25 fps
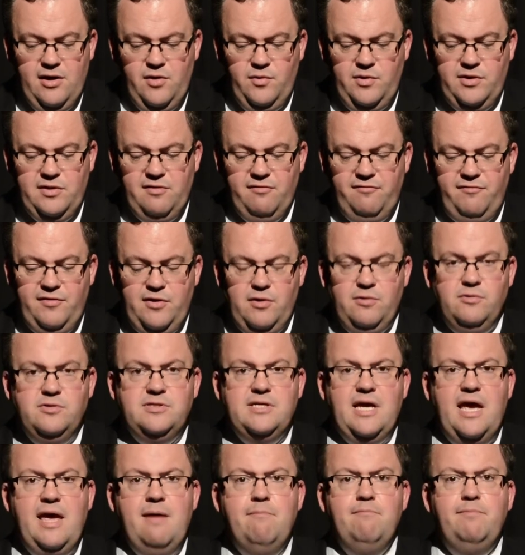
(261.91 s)
with a view
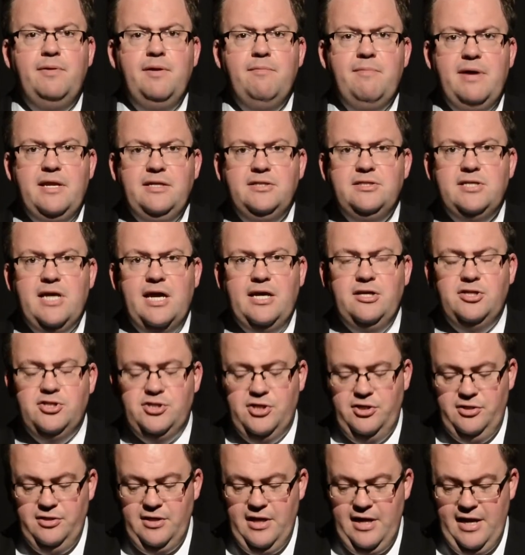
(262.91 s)
to
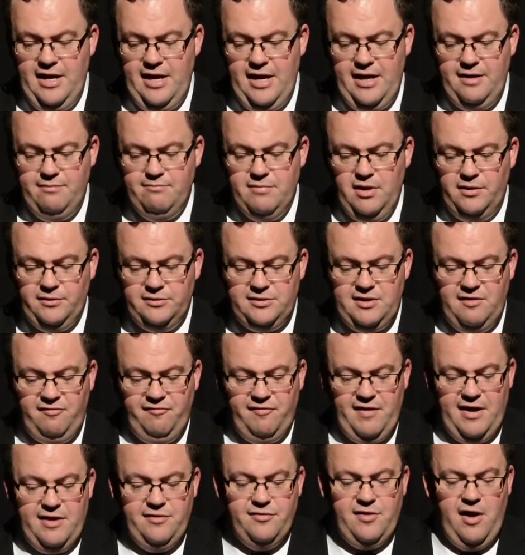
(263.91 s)
implementation in
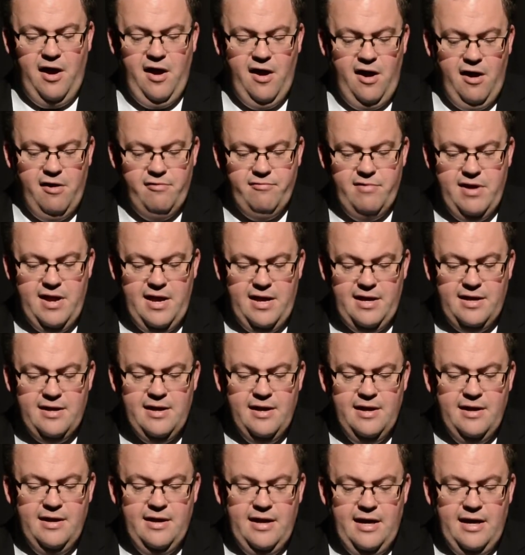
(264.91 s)
multi-faith RE